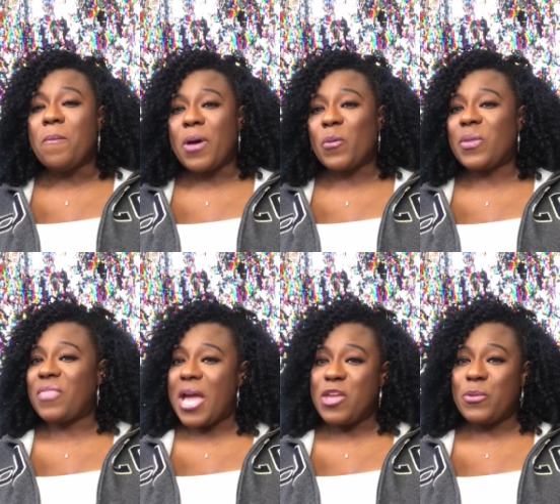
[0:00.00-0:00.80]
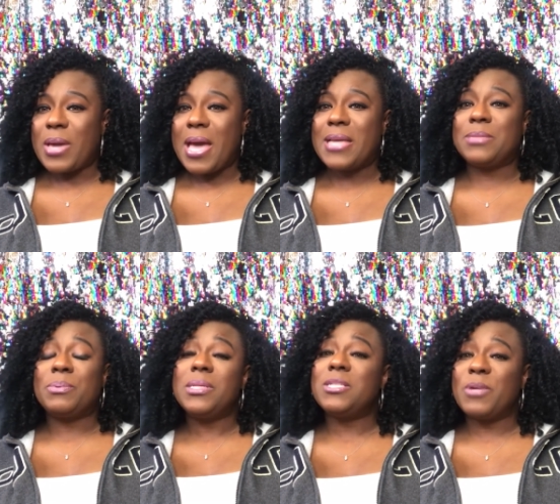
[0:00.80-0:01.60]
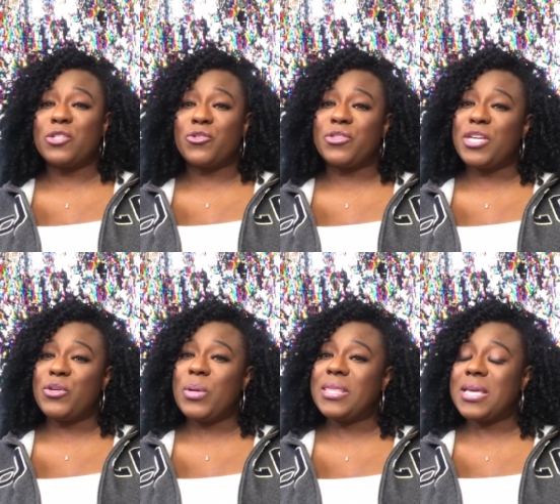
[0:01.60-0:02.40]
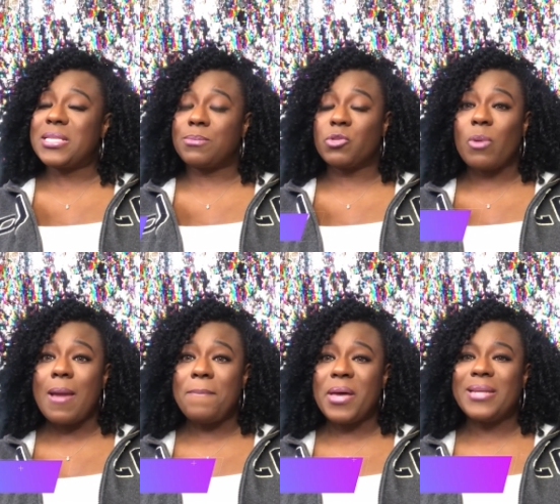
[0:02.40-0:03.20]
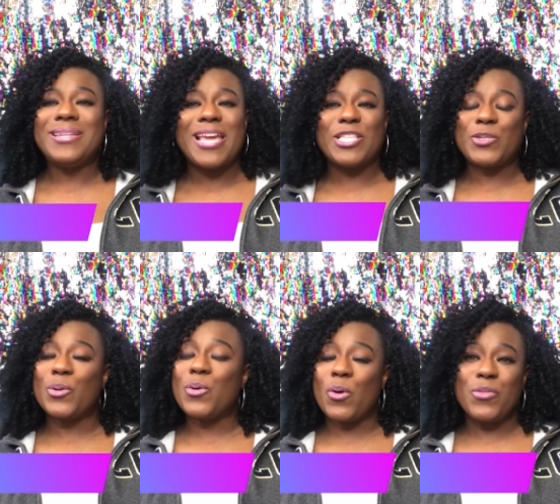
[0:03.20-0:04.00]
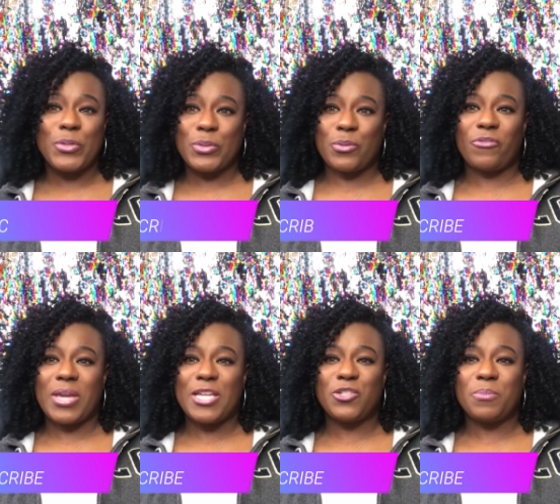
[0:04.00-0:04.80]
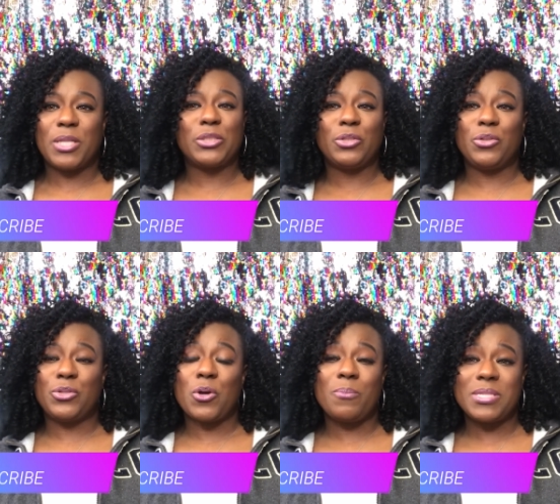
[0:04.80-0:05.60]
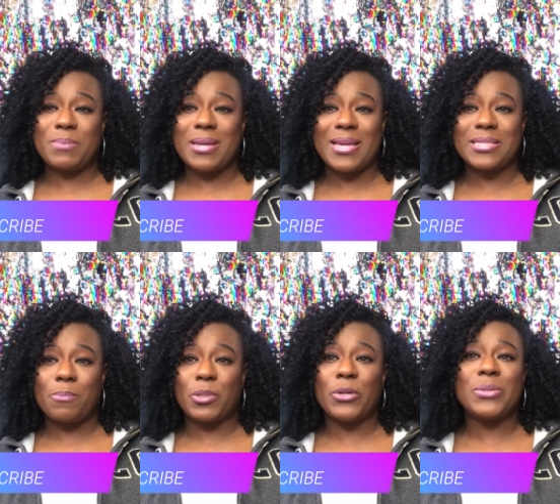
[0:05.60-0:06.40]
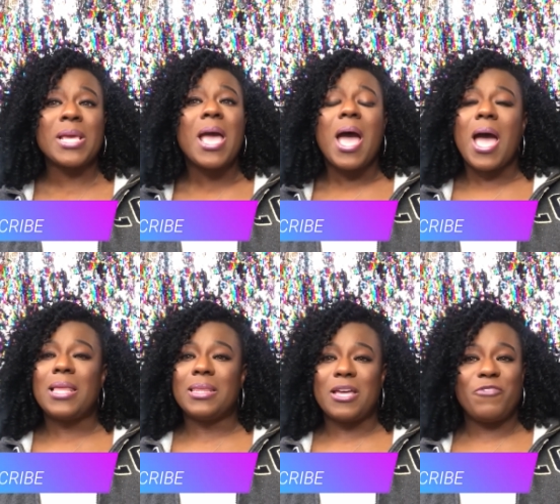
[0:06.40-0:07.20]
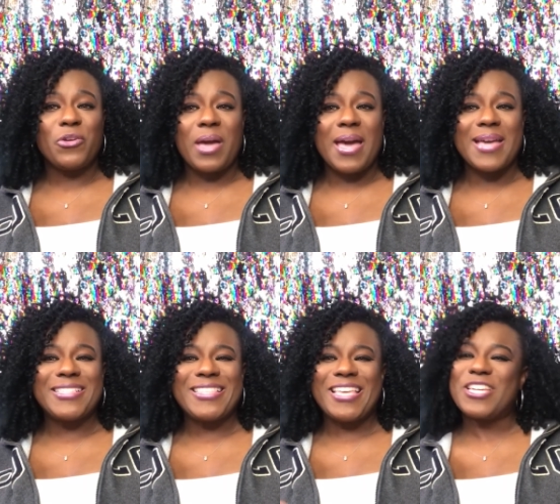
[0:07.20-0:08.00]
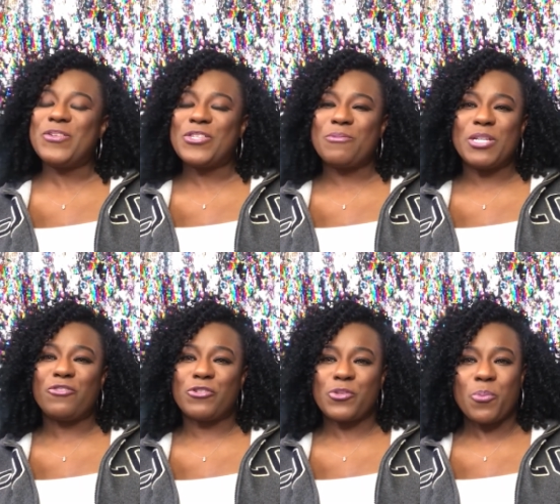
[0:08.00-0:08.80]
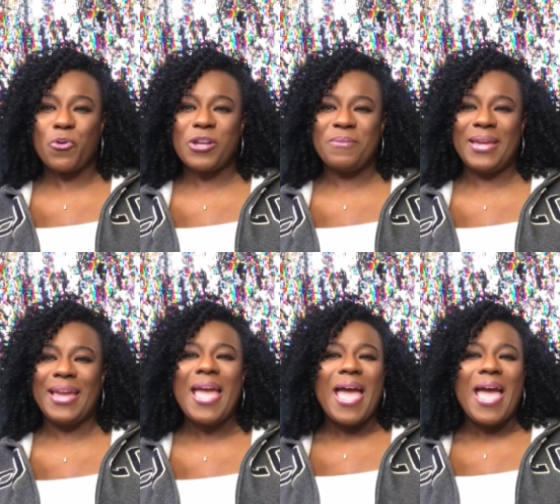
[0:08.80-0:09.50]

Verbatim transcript: But with that, you guys, please make sure that you hit that subscribe button and turn on those notification bells so you don't miss my next uploads. I love you guys. Thank you so much for supporting me.